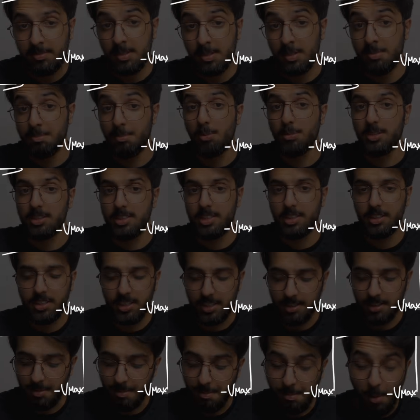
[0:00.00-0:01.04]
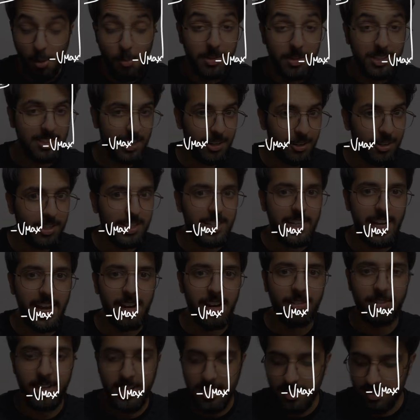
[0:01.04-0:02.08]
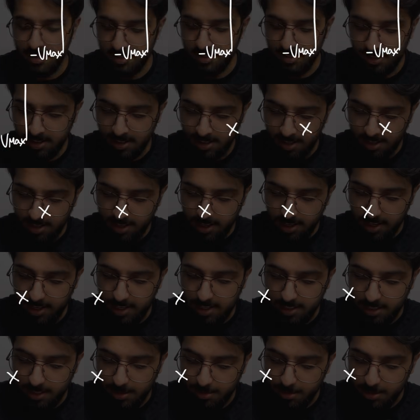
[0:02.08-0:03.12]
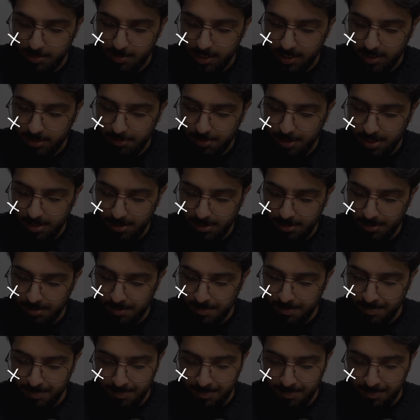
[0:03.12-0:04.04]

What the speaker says: momentarily at rest, and it comes back up here,